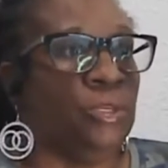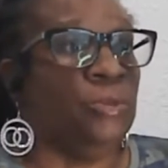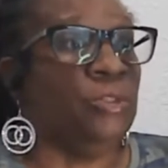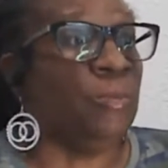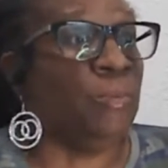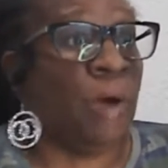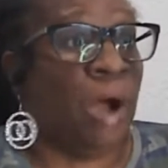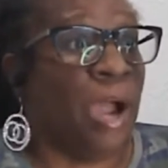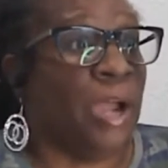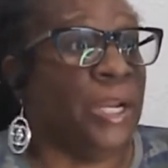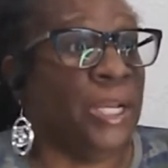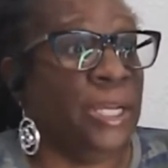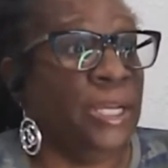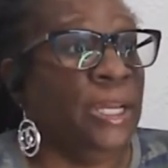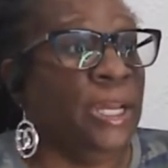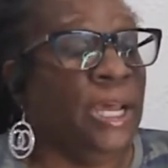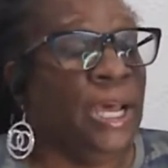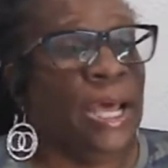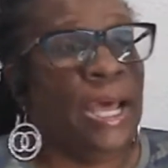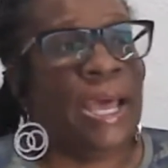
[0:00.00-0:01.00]
do the party.
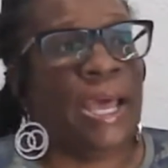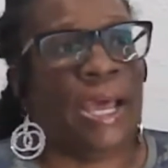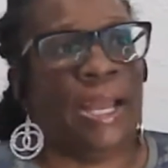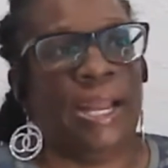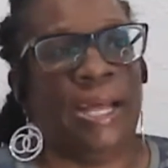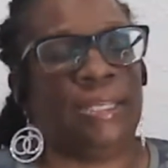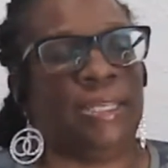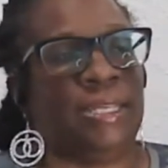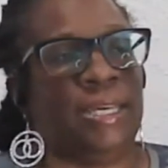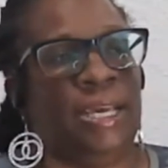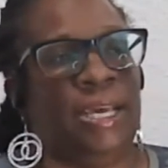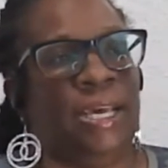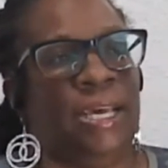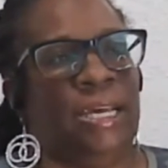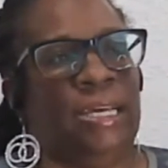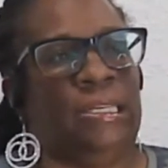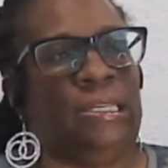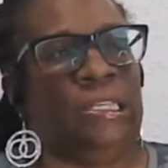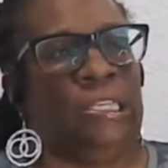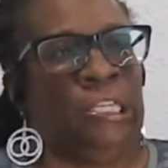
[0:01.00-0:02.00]
And I
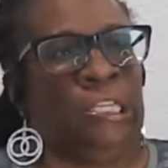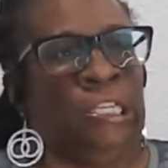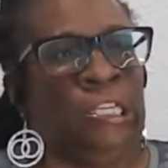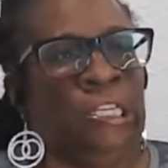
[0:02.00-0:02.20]
said,